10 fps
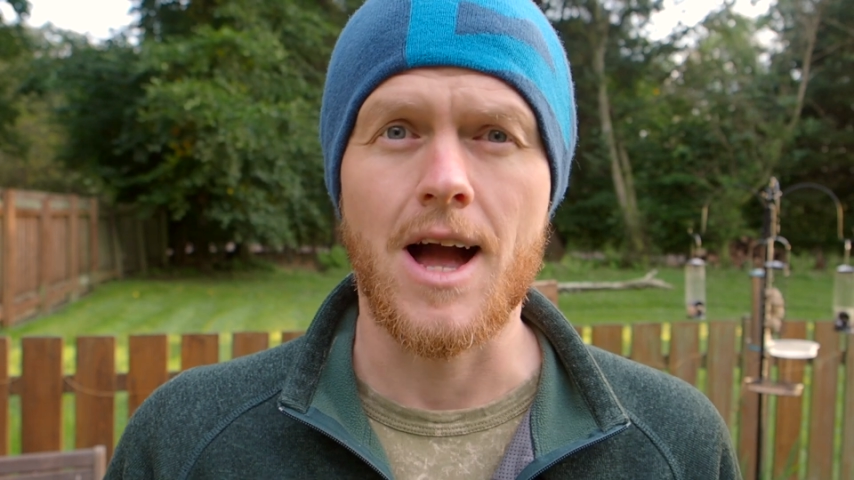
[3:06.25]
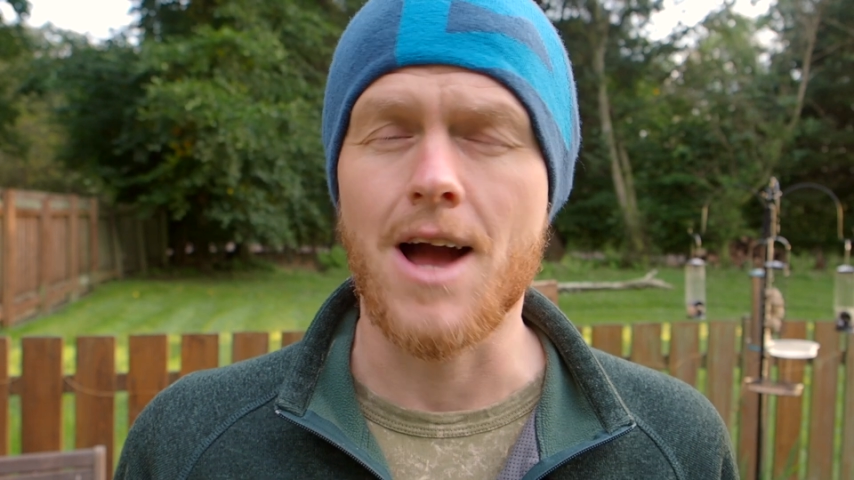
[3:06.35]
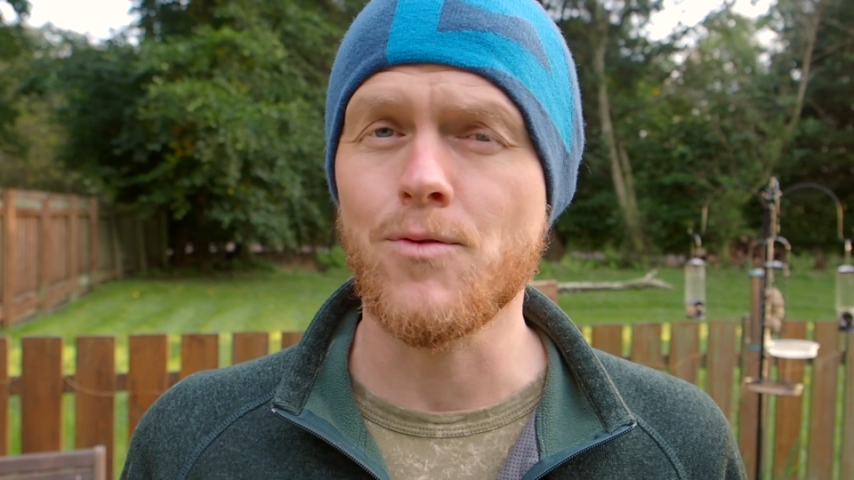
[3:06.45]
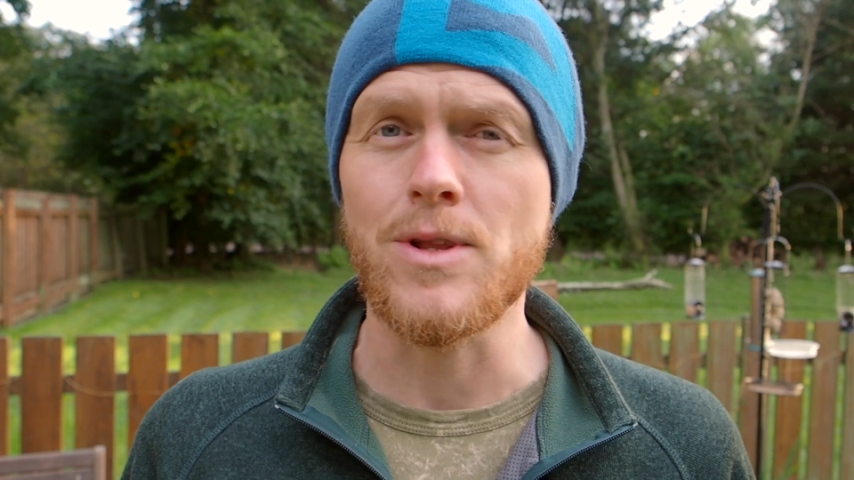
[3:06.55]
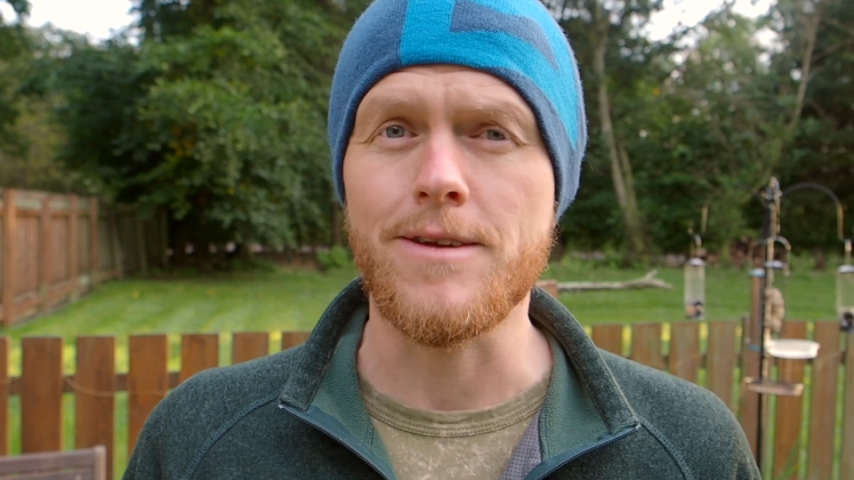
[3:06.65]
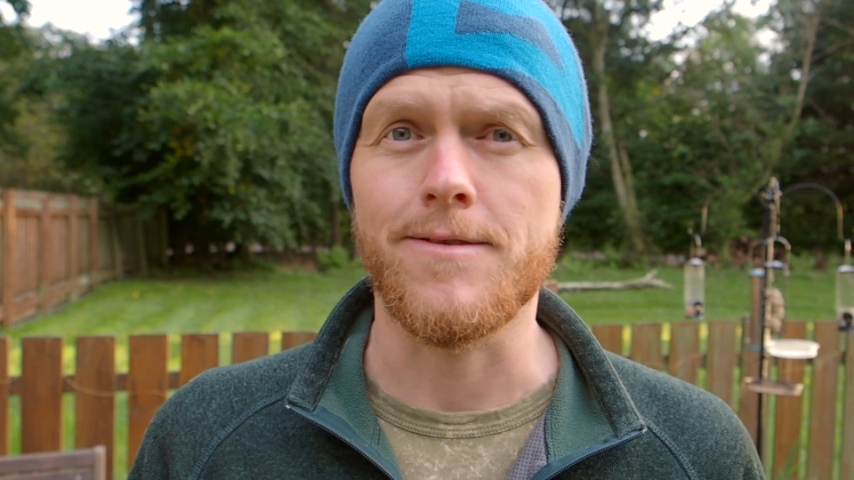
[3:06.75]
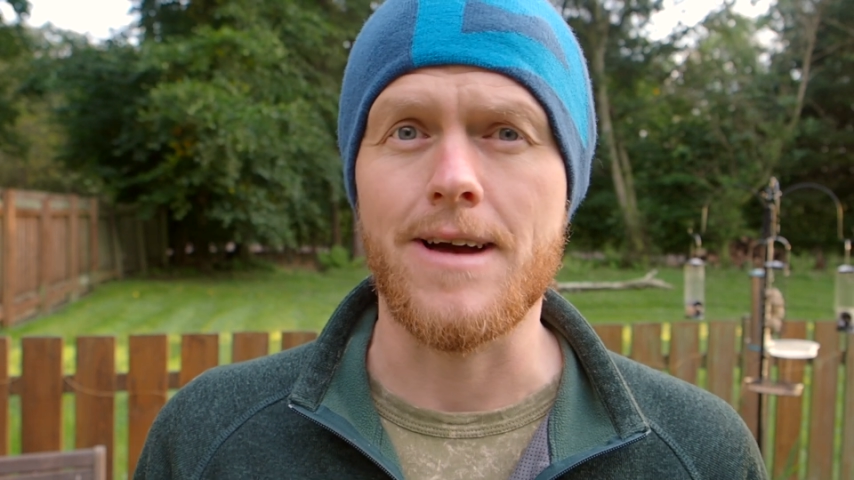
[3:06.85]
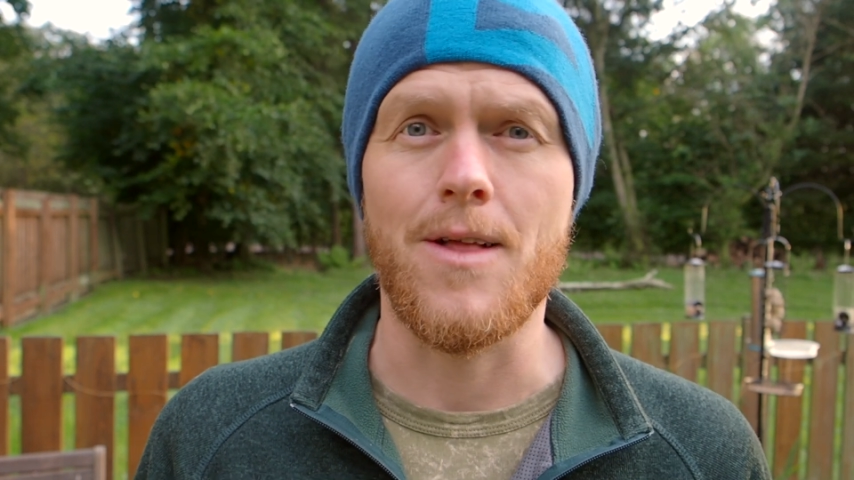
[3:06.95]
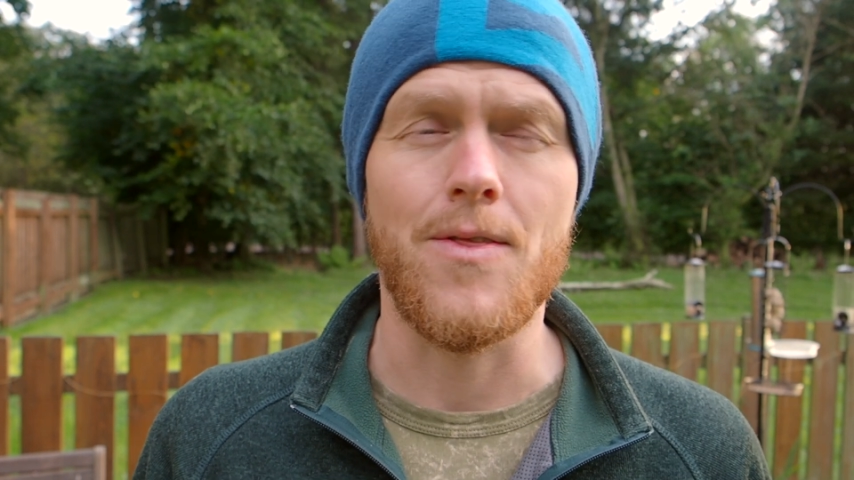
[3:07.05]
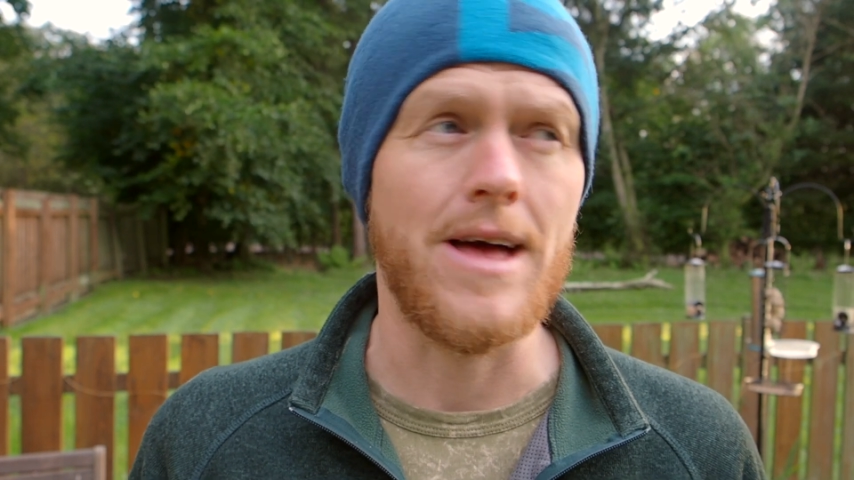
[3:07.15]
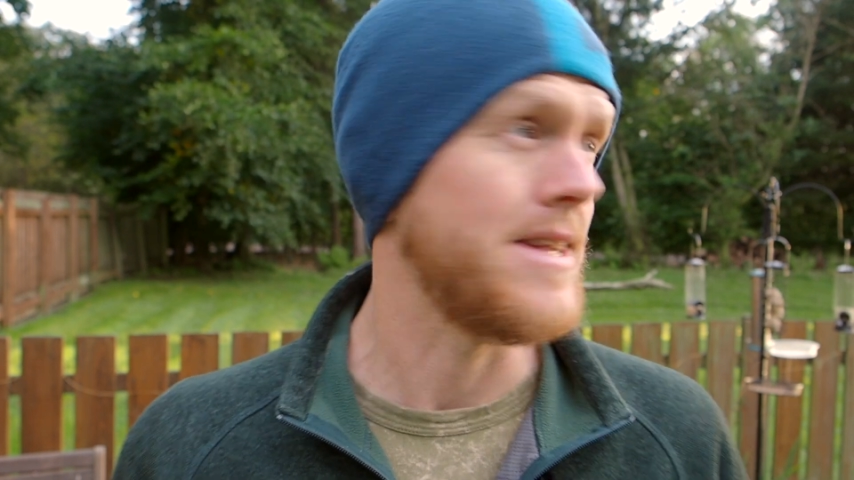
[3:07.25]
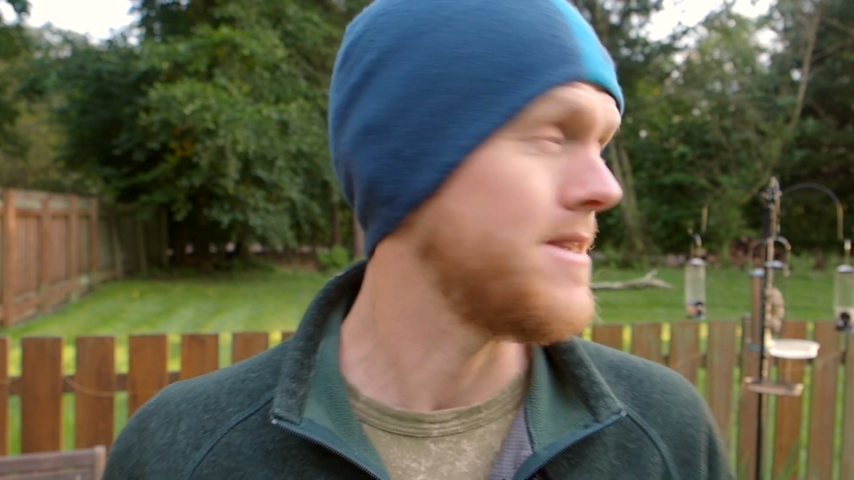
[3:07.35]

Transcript: I've really found that